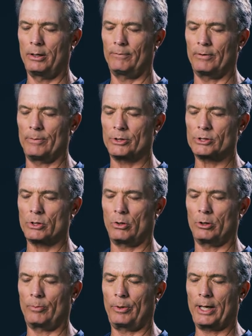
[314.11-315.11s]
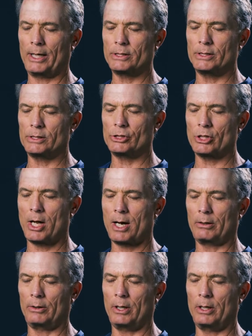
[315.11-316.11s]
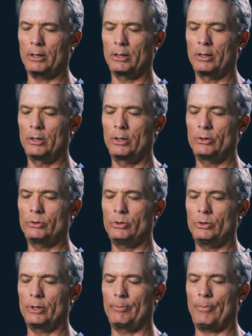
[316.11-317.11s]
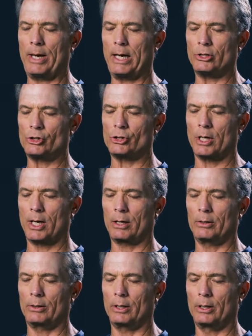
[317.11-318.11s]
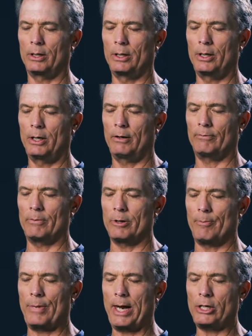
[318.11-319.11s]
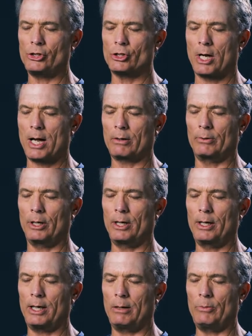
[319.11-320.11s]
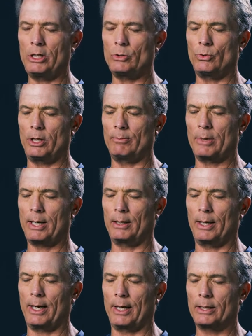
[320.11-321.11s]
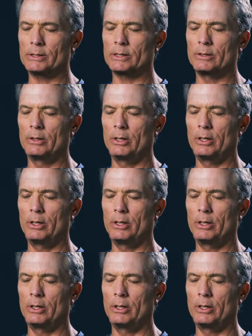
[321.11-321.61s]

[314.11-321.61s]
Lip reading: from the solar plexus chakra to the base chakra, from the base chakra in between my legs